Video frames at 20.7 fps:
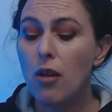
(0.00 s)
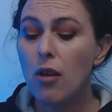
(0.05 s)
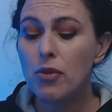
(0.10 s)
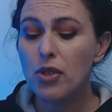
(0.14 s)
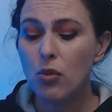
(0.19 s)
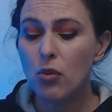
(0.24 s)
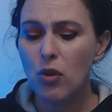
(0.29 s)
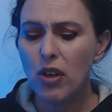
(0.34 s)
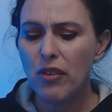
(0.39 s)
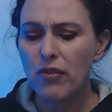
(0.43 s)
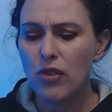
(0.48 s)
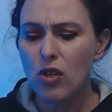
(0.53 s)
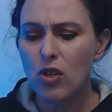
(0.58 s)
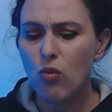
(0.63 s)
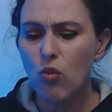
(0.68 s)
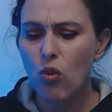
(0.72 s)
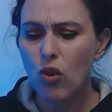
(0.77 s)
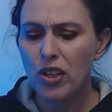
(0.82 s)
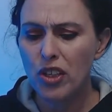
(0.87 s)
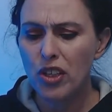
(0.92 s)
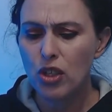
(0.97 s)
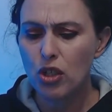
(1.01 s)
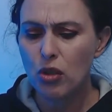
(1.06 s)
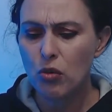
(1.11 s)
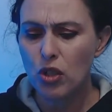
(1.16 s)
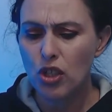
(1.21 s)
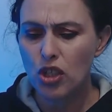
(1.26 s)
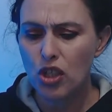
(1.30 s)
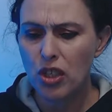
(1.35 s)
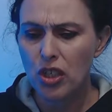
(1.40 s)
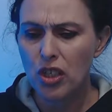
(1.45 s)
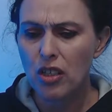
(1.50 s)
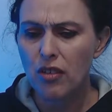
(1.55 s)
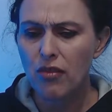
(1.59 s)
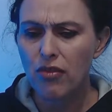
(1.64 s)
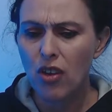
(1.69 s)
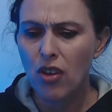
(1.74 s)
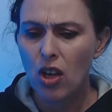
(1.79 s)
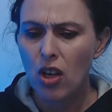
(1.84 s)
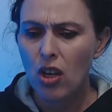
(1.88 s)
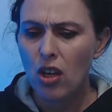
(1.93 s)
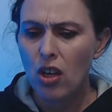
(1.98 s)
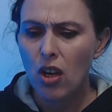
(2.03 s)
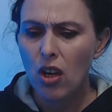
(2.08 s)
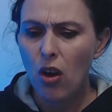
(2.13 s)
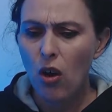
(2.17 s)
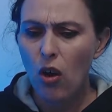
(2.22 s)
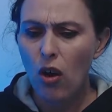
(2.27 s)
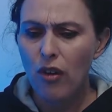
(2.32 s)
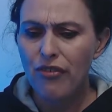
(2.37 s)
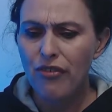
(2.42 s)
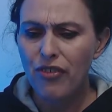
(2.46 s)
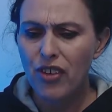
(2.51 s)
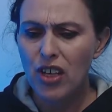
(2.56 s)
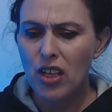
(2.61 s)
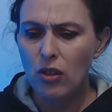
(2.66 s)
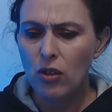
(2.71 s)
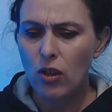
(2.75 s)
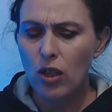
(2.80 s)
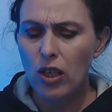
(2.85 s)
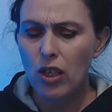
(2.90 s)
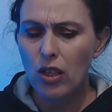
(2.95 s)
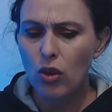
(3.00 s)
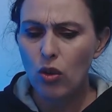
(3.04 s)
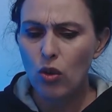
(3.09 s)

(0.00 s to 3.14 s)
So whatever you're wanting to achieve, I feel it